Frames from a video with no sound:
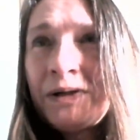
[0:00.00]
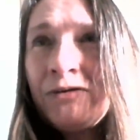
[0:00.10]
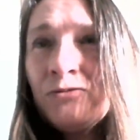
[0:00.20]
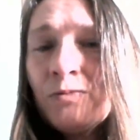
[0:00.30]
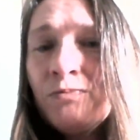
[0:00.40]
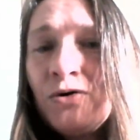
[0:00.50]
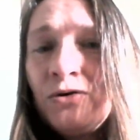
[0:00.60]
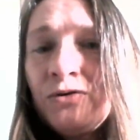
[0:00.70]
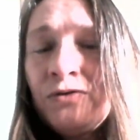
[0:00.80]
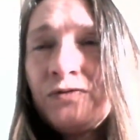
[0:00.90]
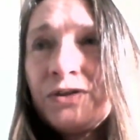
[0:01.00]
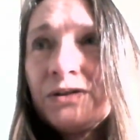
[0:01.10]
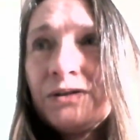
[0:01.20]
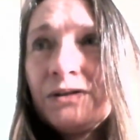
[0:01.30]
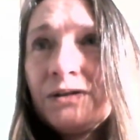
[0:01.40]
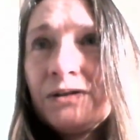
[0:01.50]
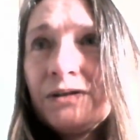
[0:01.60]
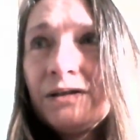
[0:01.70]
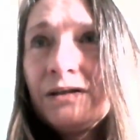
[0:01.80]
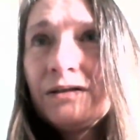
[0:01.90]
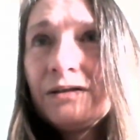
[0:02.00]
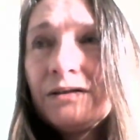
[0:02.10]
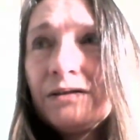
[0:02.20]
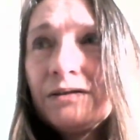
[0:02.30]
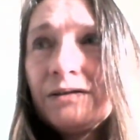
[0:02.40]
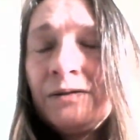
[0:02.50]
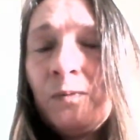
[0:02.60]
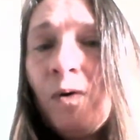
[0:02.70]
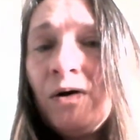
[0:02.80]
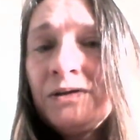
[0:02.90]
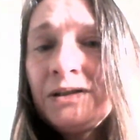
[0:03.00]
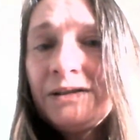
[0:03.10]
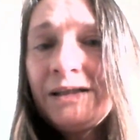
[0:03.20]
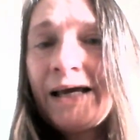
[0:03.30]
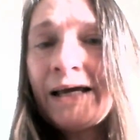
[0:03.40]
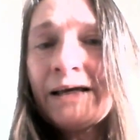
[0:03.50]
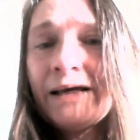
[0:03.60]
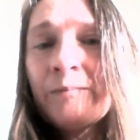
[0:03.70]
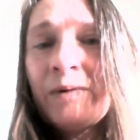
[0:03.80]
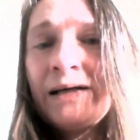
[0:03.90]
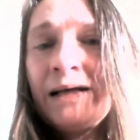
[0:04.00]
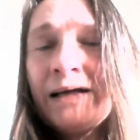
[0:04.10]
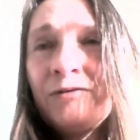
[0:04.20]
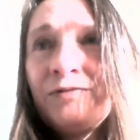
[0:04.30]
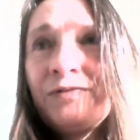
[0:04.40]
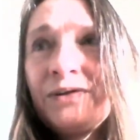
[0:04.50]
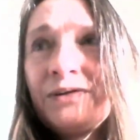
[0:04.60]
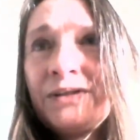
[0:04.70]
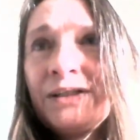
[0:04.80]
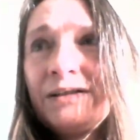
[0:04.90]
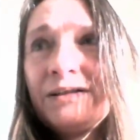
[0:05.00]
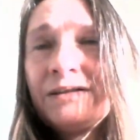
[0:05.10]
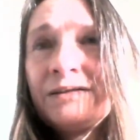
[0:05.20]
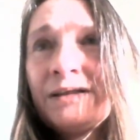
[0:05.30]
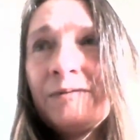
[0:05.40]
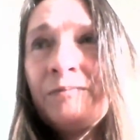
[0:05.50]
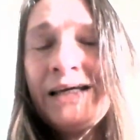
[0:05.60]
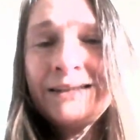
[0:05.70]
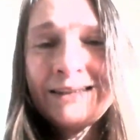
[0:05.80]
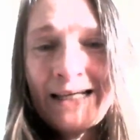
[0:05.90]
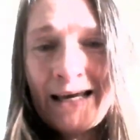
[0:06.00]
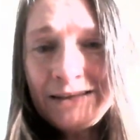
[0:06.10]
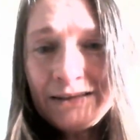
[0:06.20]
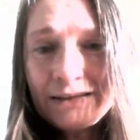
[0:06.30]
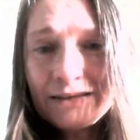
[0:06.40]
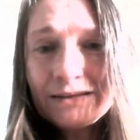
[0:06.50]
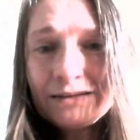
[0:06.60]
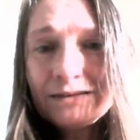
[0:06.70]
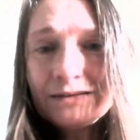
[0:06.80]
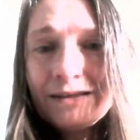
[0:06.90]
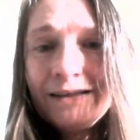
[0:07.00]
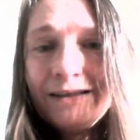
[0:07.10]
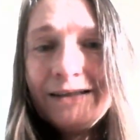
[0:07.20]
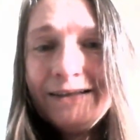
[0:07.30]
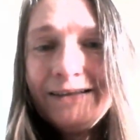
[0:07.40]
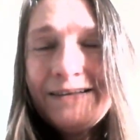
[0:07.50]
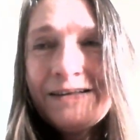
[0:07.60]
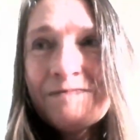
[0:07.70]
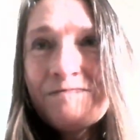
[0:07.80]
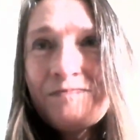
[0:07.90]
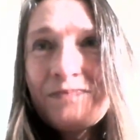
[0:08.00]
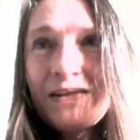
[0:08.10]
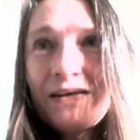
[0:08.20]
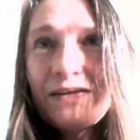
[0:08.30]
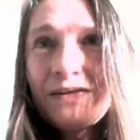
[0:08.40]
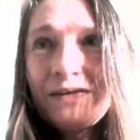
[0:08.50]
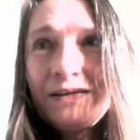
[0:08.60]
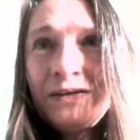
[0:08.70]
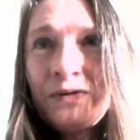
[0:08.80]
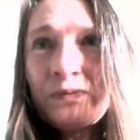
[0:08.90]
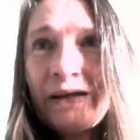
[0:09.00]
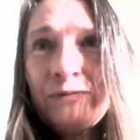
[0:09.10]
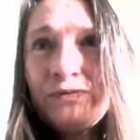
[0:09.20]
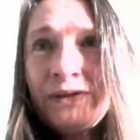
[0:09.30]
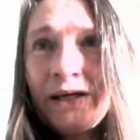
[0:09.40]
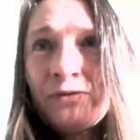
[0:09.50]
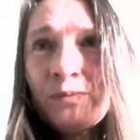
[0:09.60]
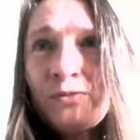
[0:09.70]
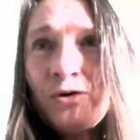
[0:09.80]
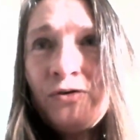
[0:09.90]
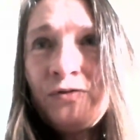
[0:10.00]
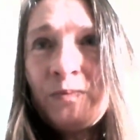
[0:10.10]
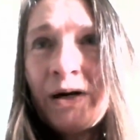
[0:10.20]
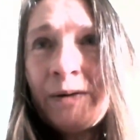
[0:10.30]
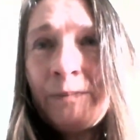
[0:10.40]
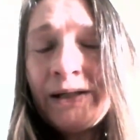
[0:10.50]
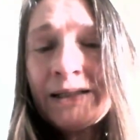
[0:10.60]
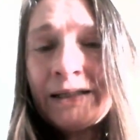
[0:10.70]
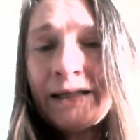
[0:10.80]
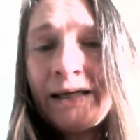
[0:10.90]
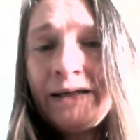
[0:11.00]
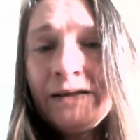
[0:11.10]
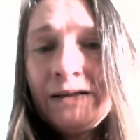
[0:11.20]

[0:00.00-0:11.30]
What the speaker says: removed the one thing in my life that made sense. That, you know, they removed my ability